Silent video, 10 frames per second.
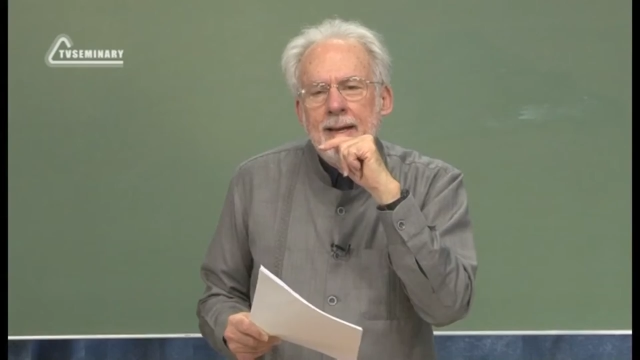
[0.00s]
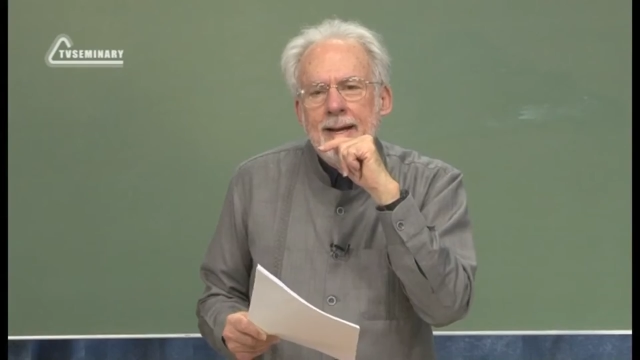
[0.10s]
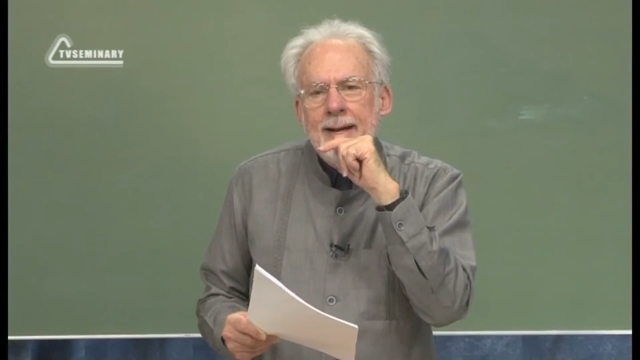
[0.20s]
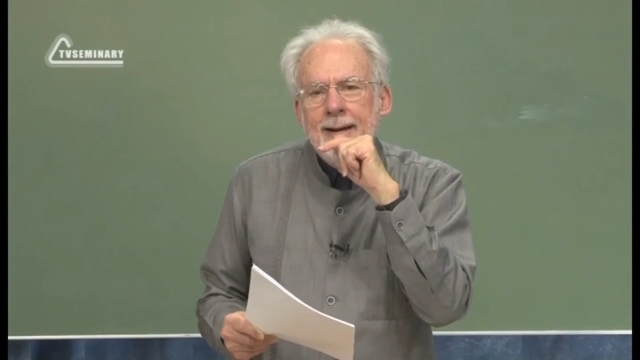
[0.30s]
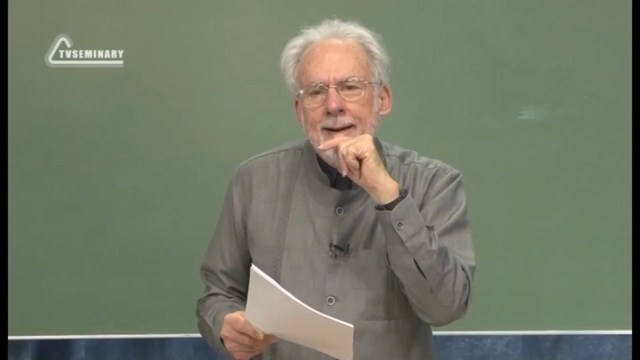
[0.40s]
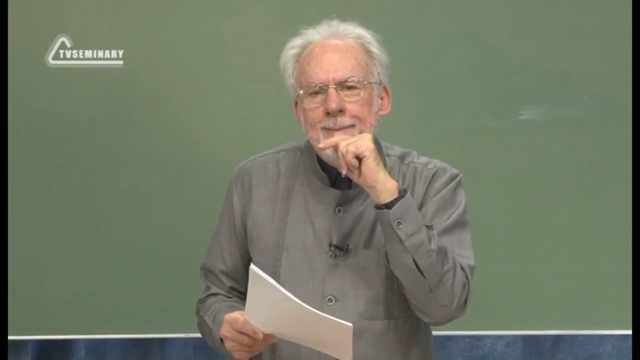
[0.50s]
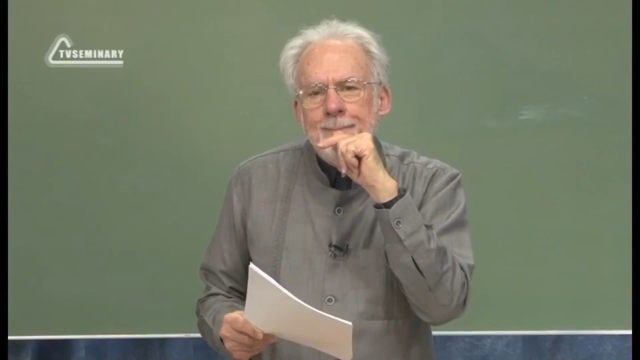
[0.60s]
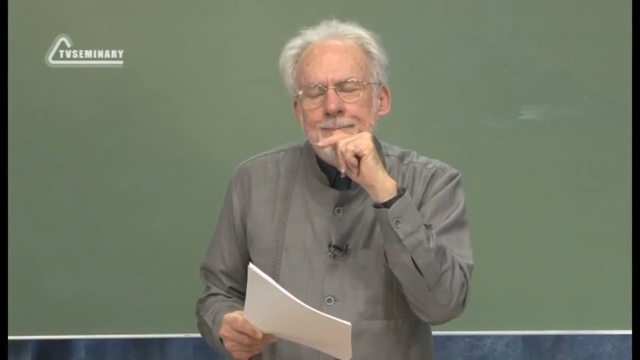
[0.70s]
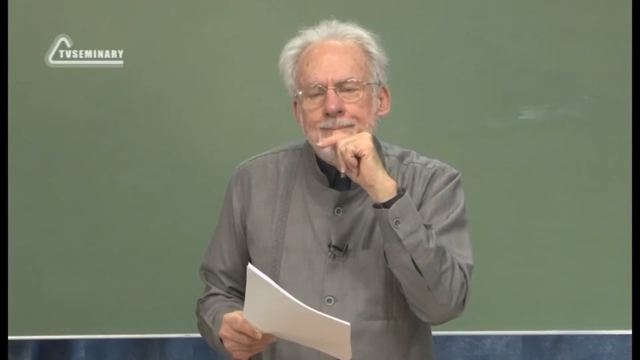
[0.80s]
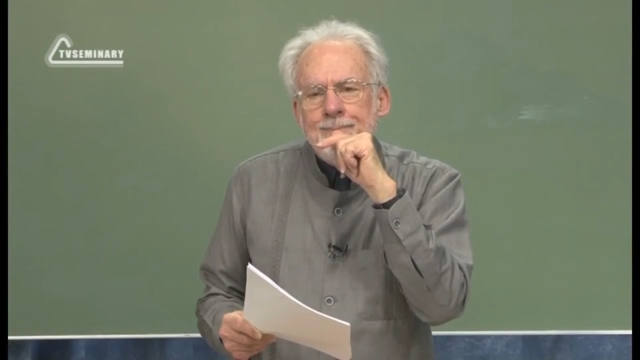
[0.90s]

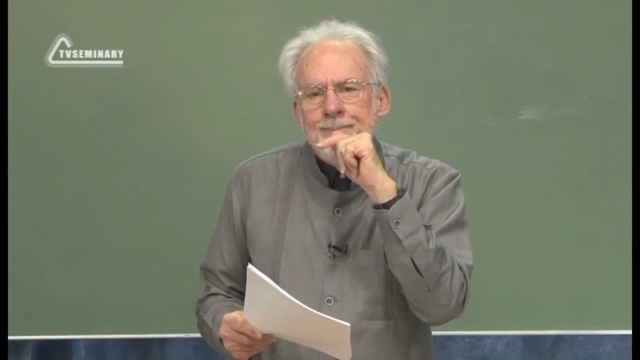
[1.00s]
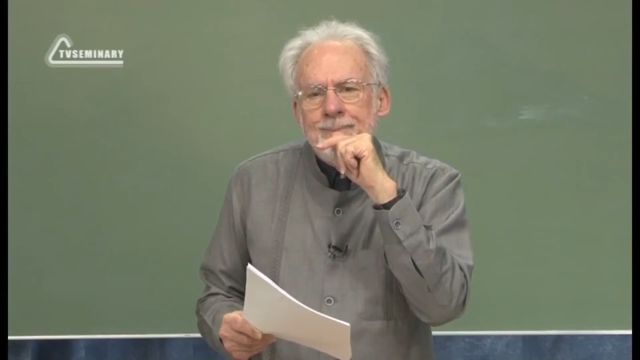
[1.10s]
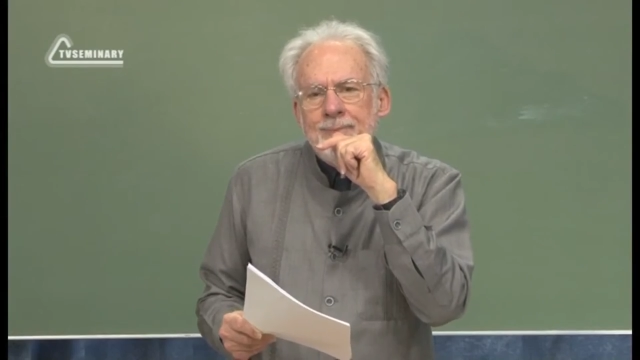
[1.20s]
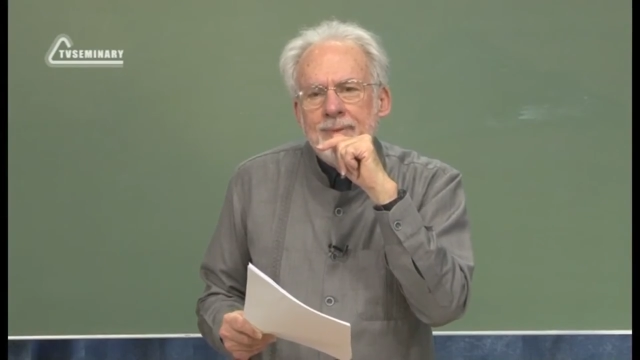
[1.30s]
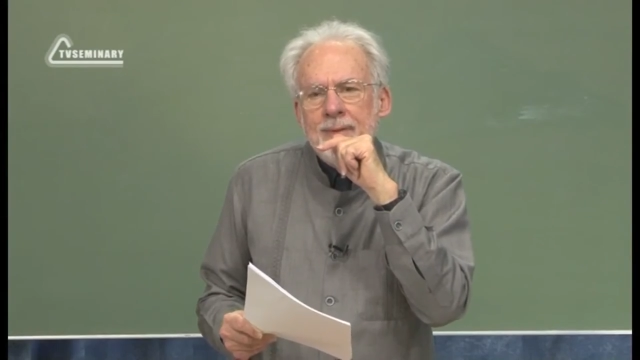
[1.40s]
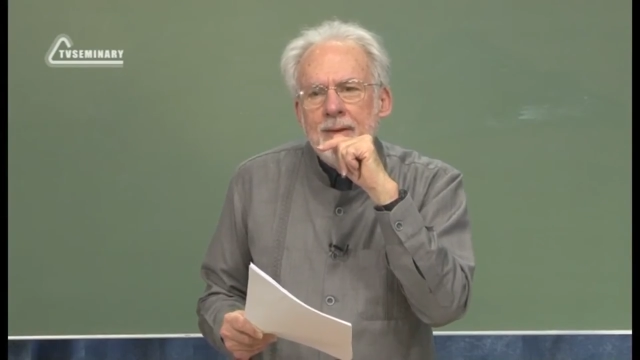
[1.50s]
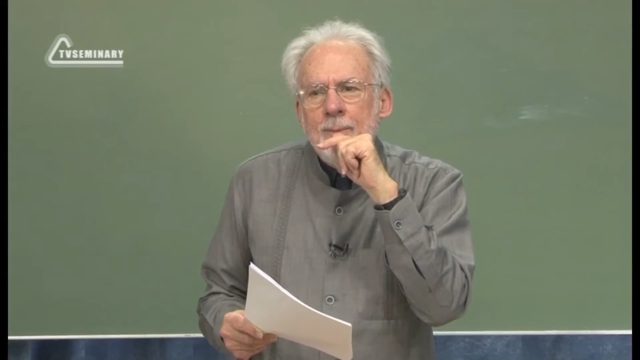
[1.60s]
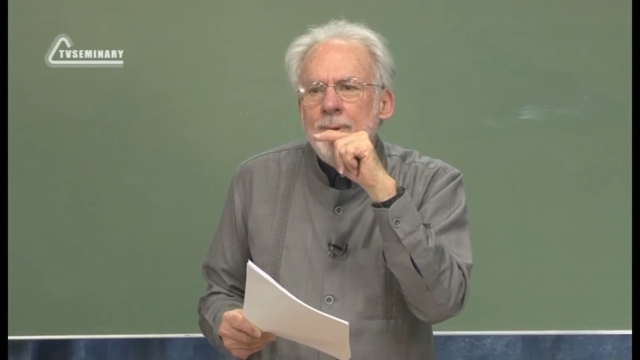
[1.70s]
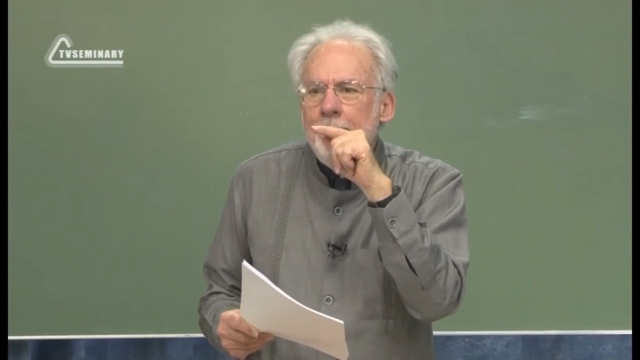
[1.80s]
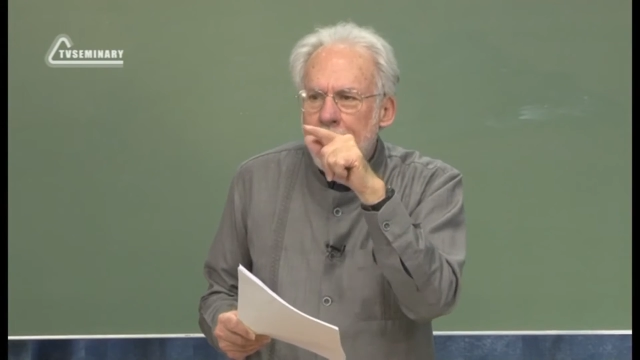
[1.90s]
um,
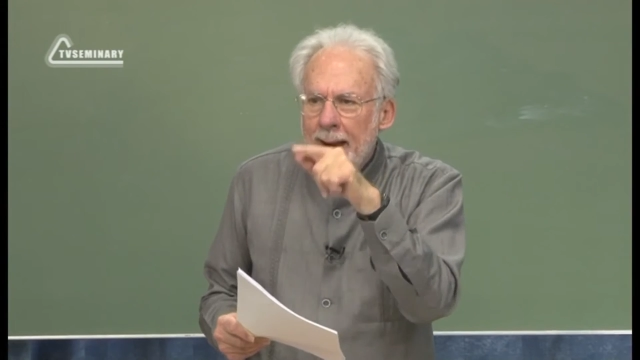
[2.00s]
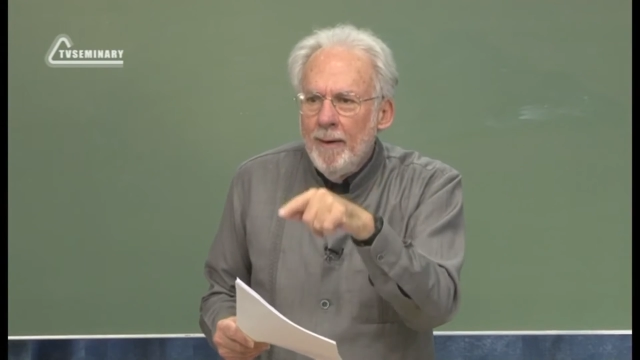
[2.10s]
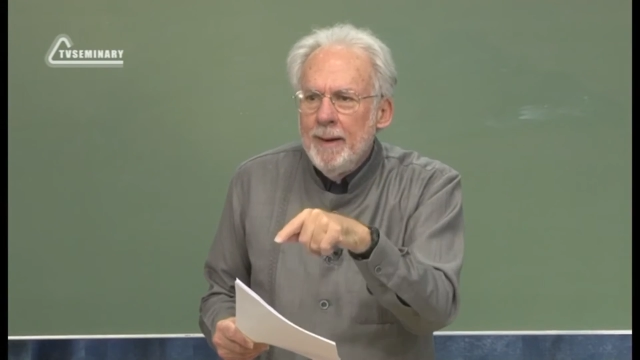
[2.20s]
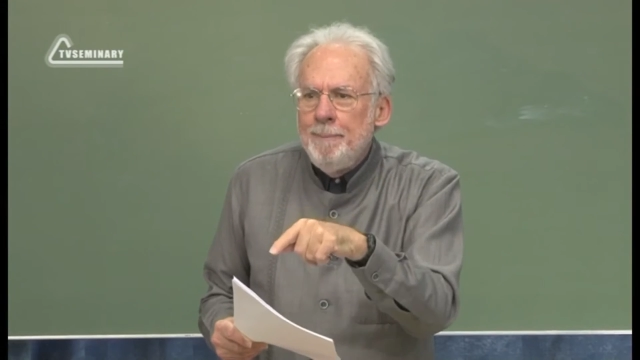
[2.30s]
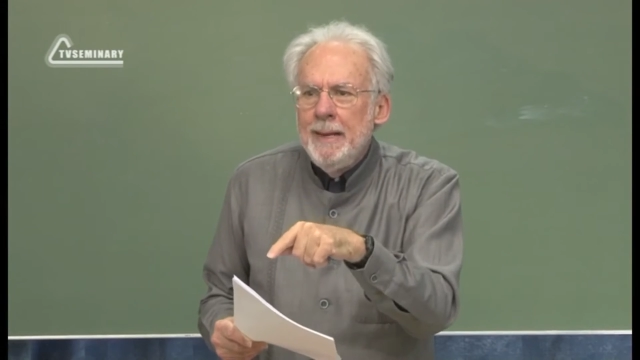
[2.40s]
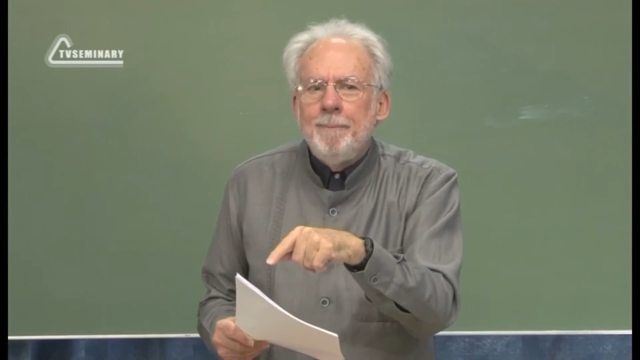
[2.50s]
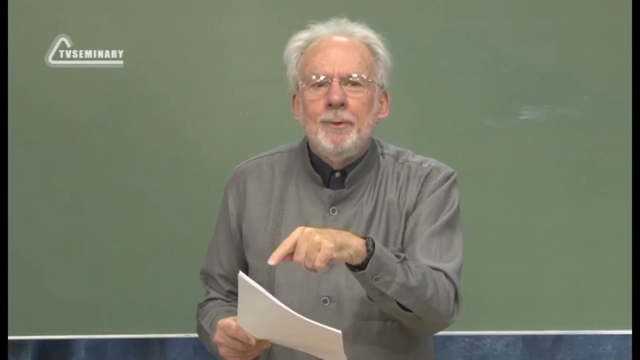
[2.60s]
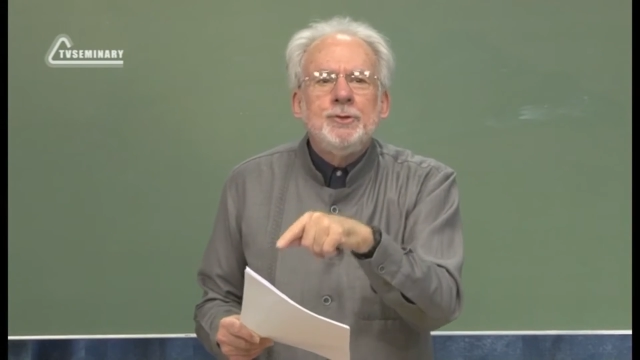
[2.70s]
preparing people